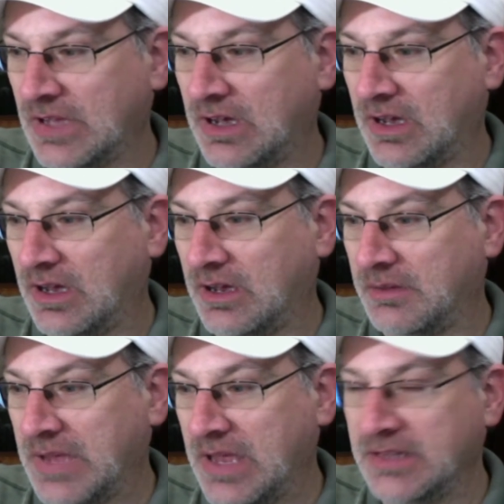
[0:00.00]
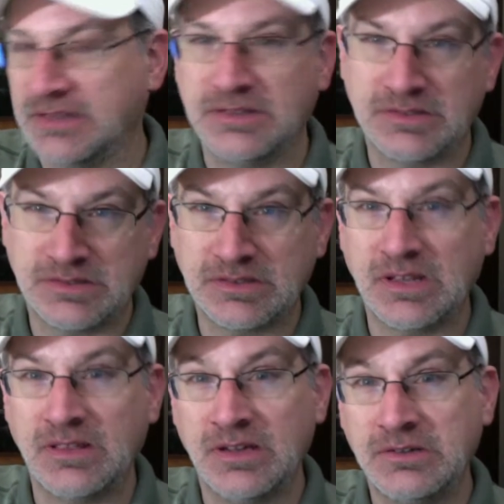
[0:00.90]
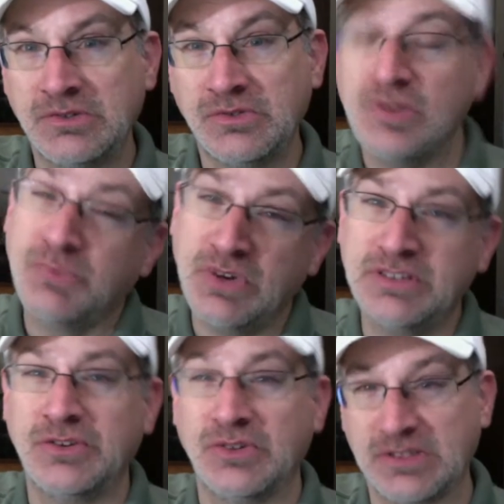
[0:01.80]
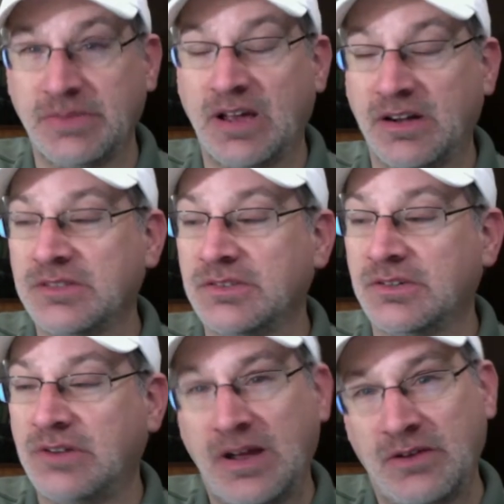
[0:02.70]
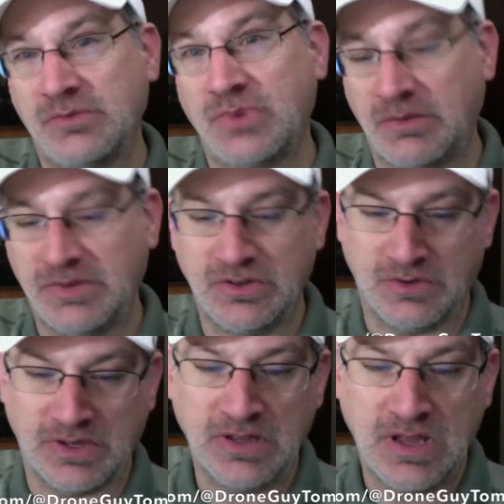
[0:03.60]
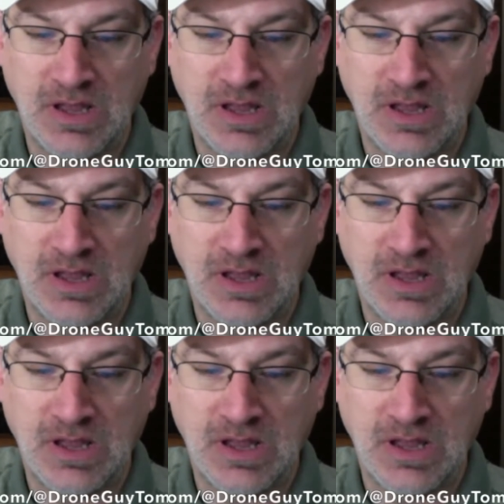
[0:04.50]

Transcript: Um, and they're, they're pretty serious about it, so I would probably do it.